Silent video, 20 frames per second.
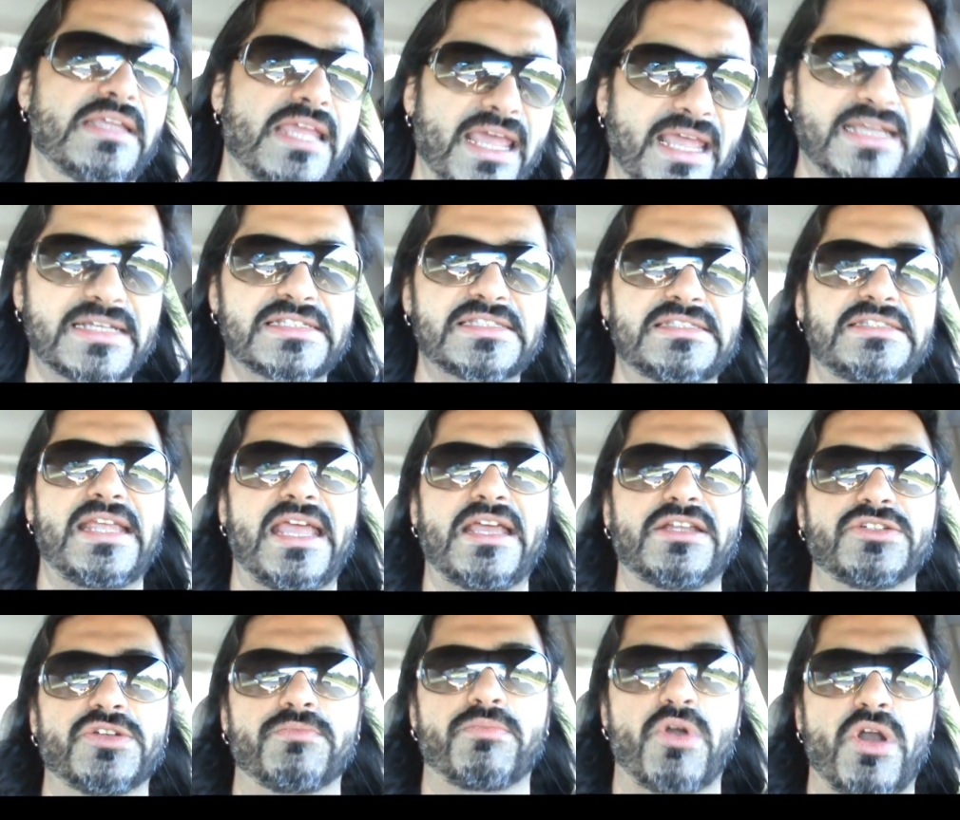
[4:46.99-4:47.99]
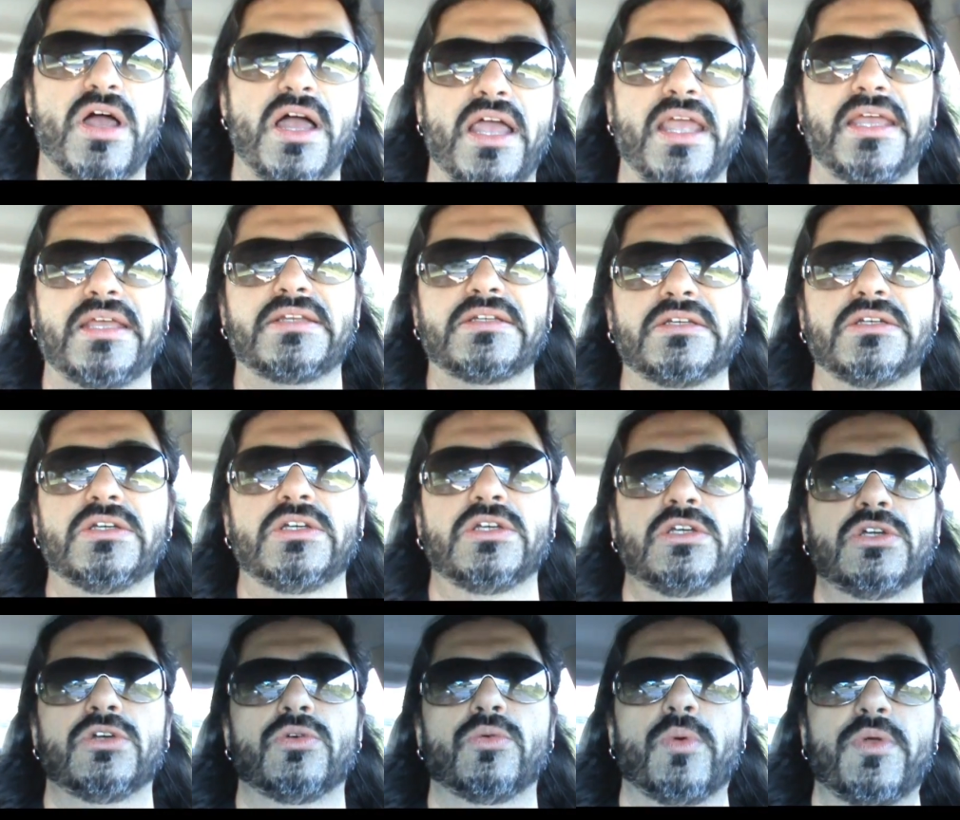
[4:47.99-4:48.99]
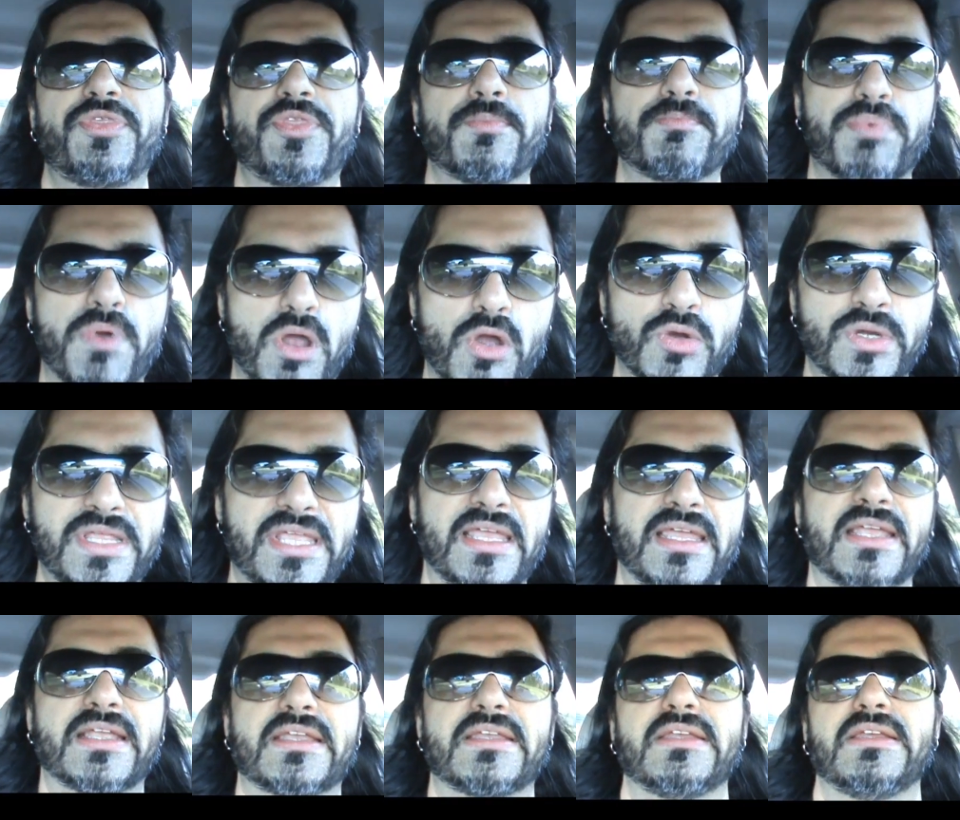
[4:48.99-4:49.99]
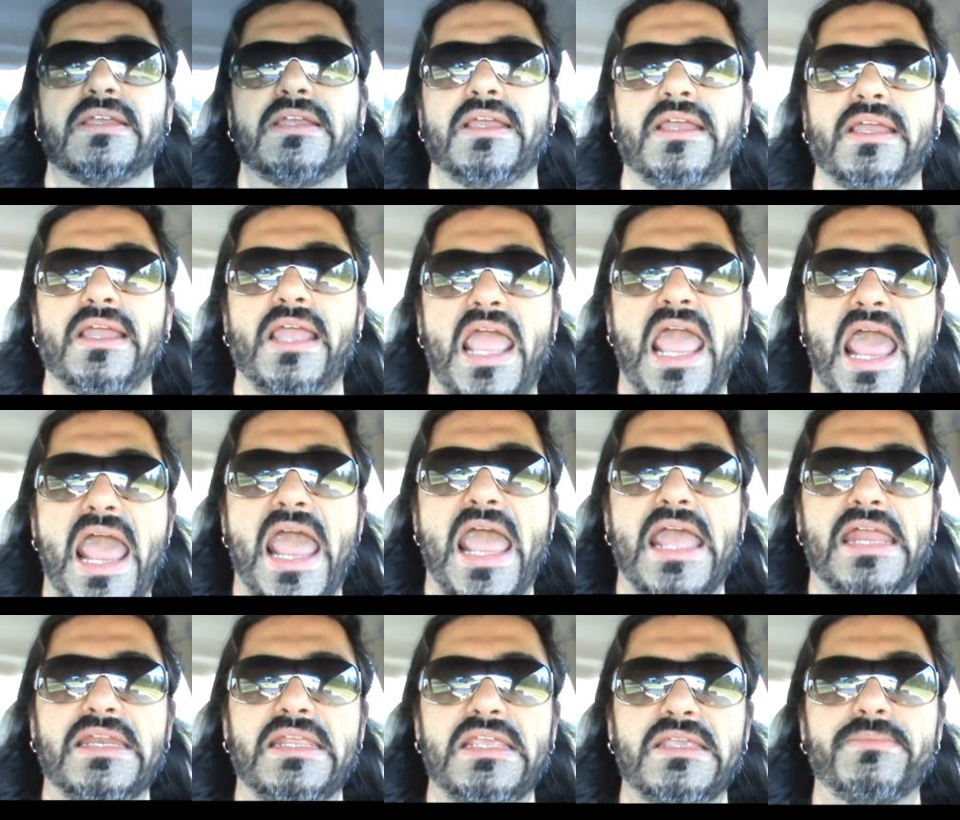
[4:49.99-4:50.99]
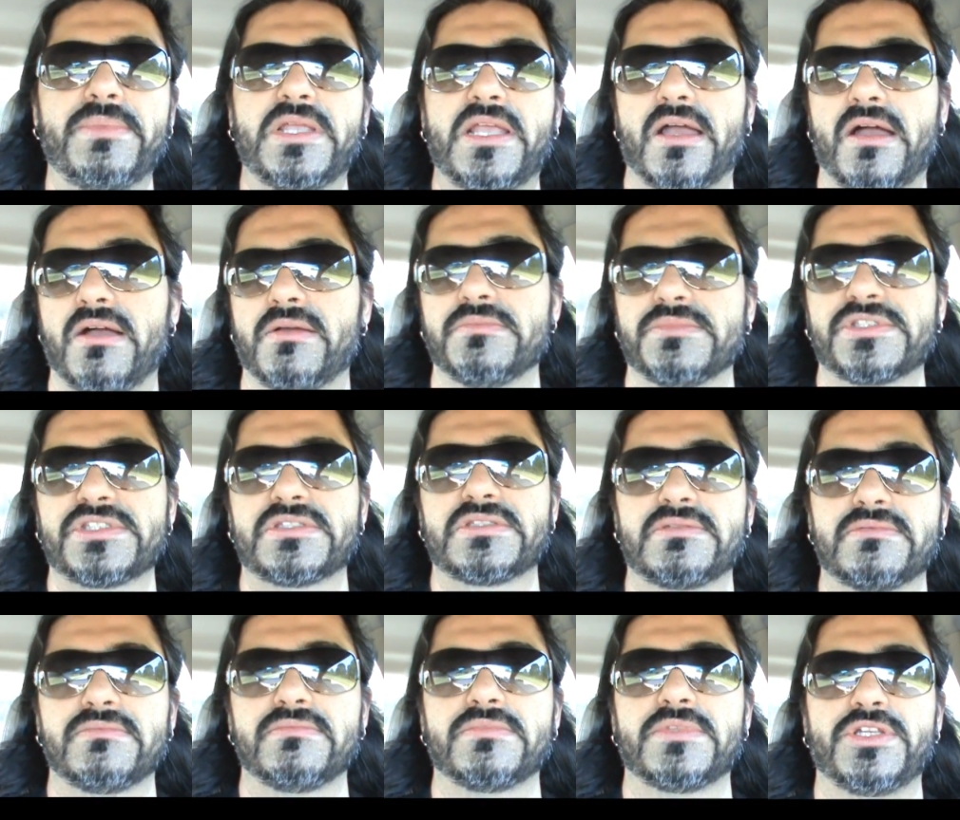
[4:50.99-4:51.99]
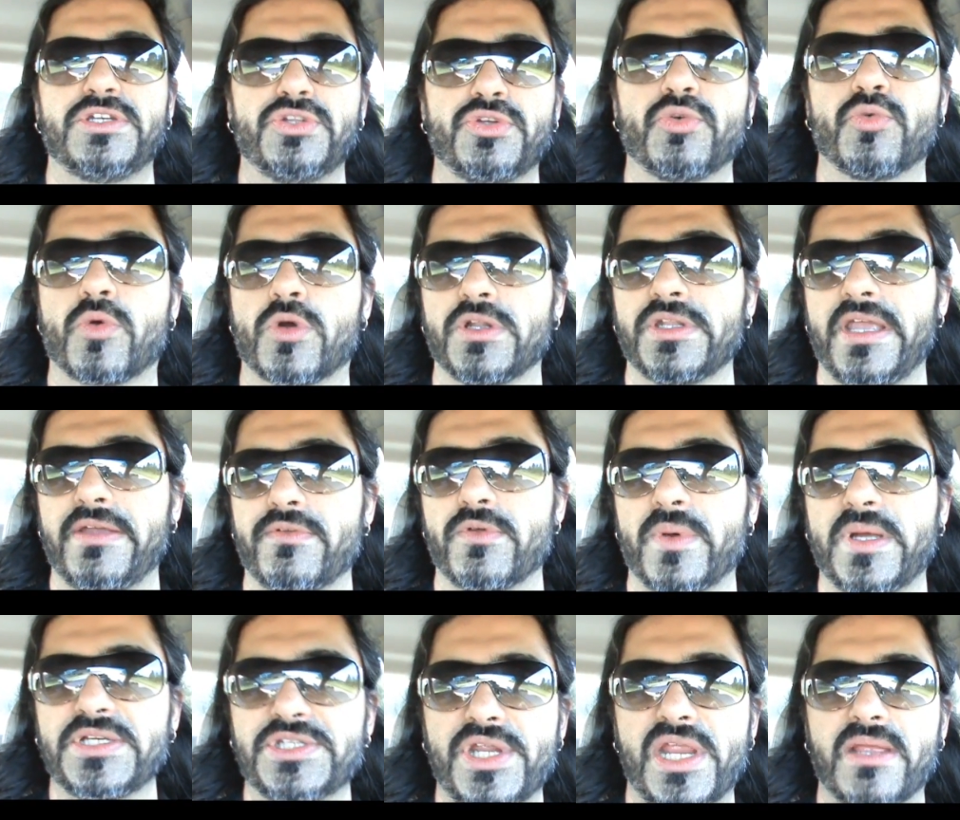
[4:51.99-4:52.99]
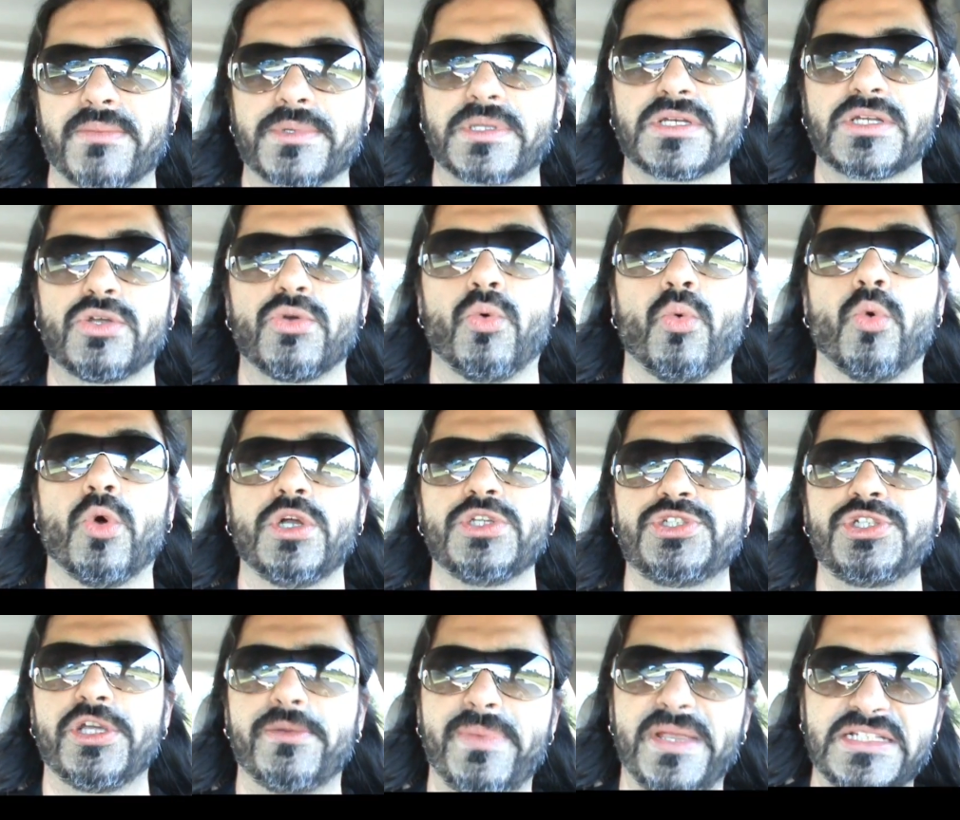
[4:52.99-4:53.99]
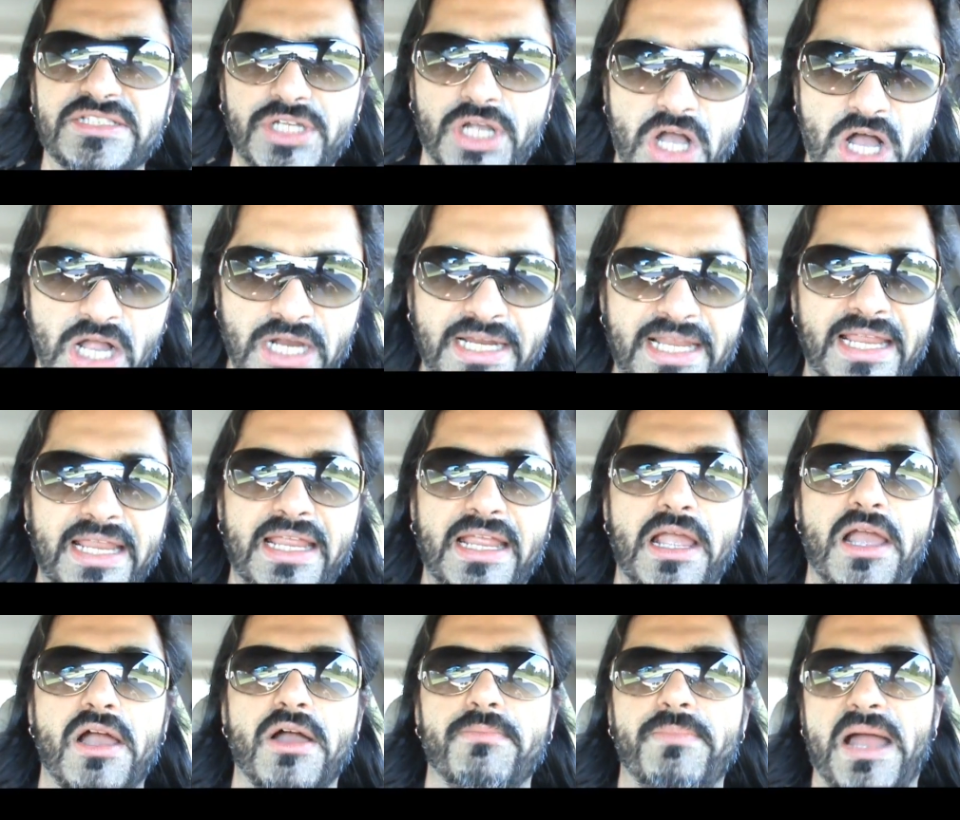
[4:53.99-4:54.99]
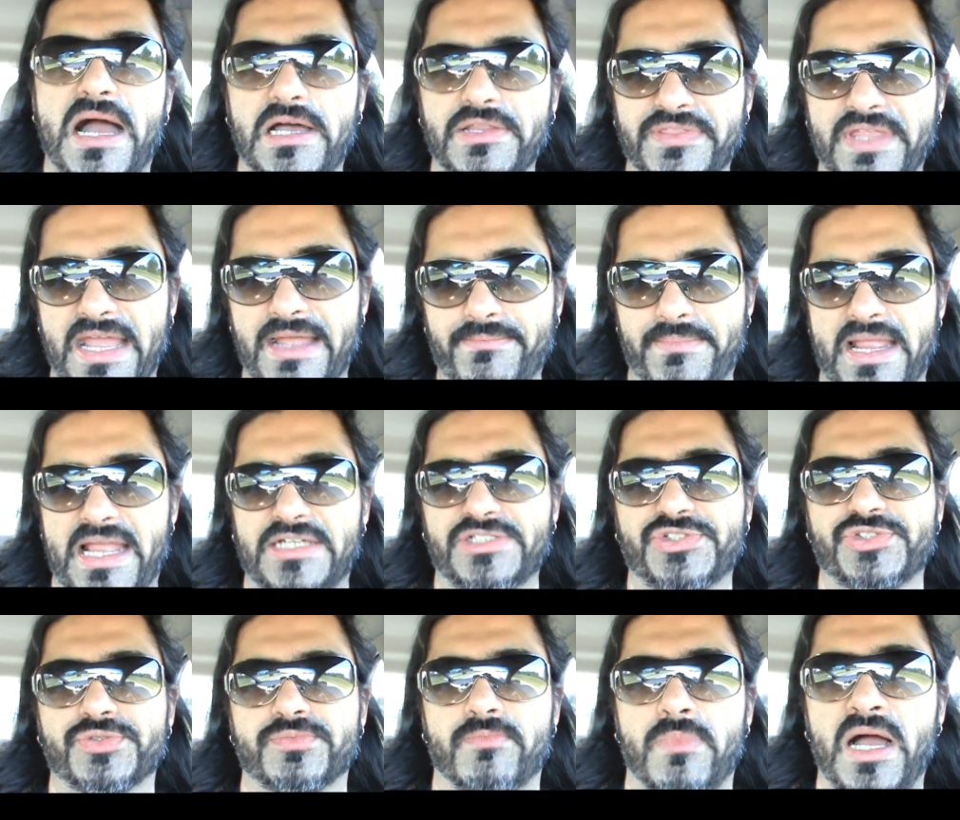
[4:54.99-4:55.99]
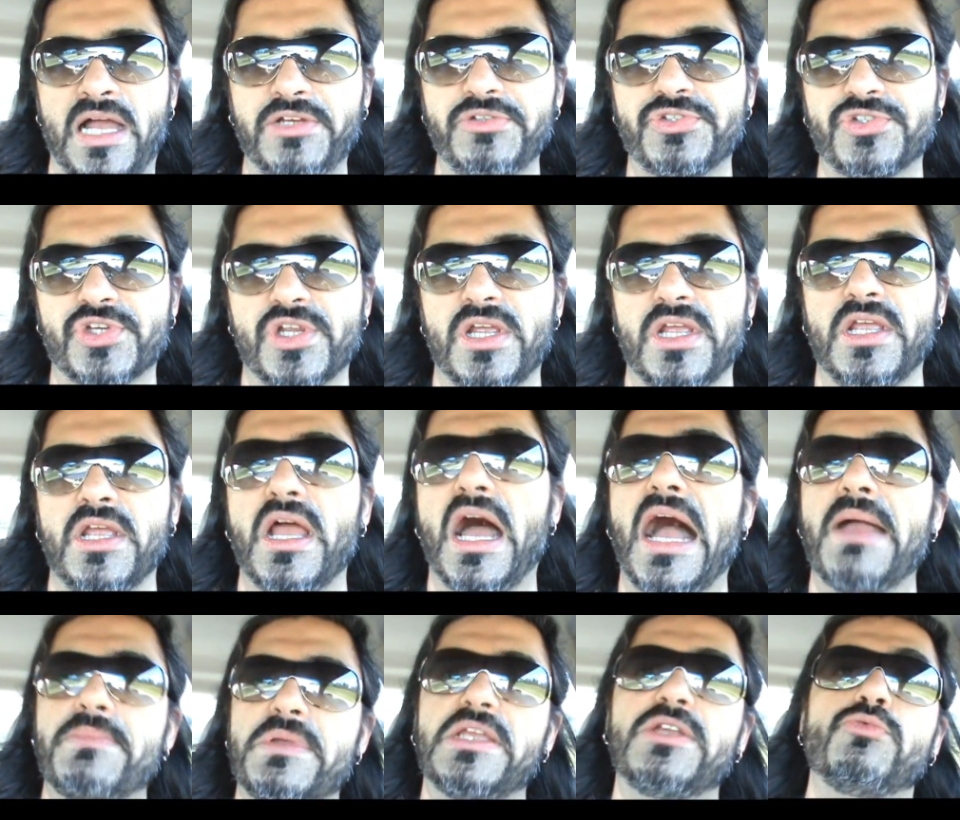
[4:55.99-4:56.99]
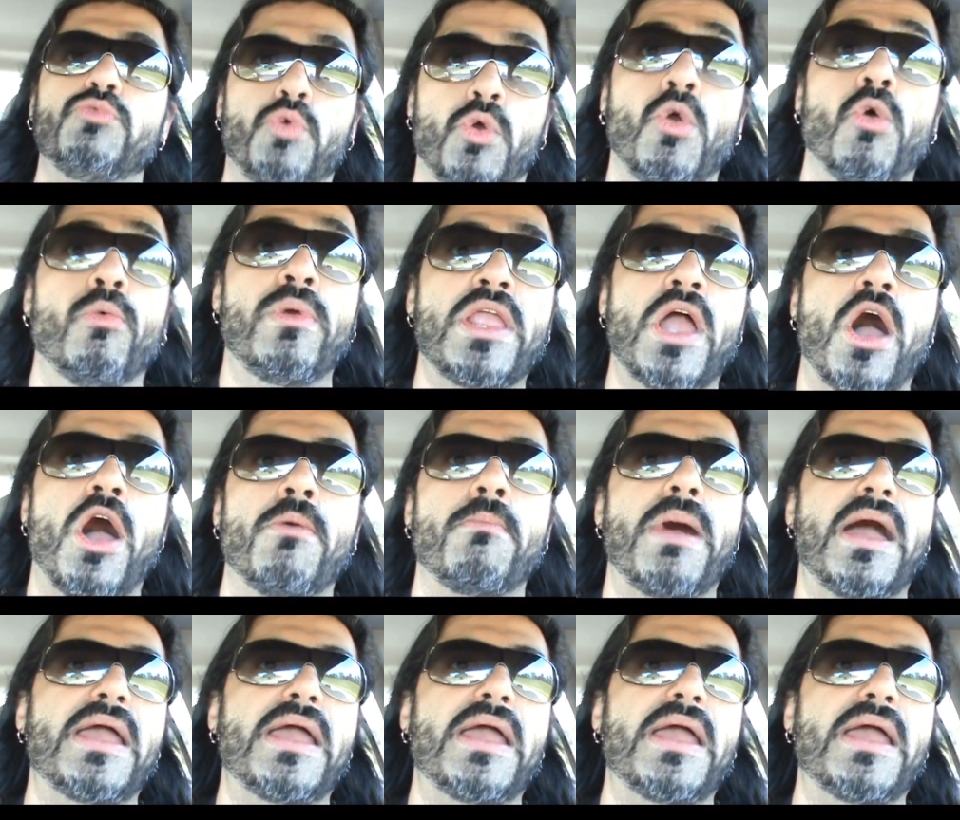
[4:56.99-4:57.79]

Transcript: kicks Daniel Bryan with the bro kick, and he becomes the new World Heavyweight Champion. Would you be talking about that match as much? I mean, we all